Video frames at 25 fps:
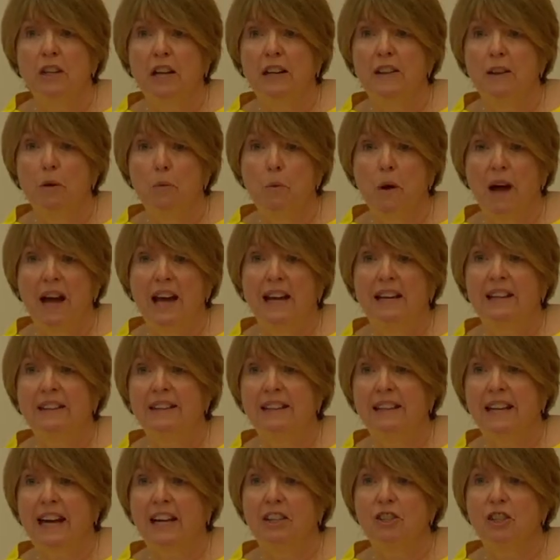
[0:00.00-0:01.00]
in the way
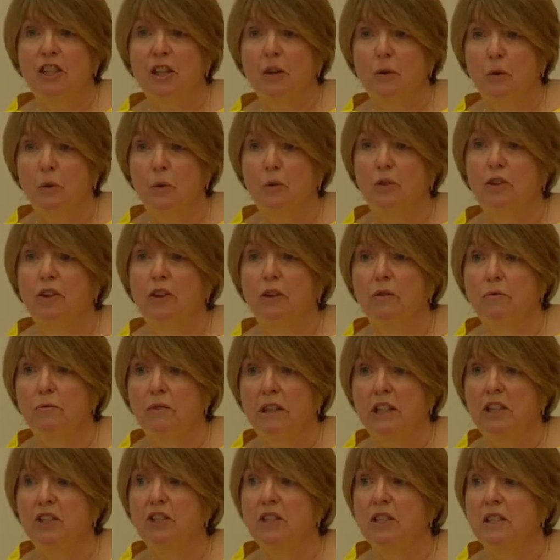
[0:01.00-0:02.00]
that actually also
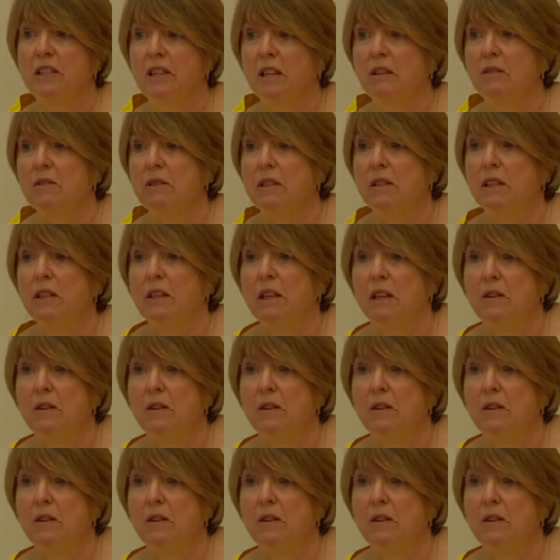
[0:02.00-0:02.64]
reaches those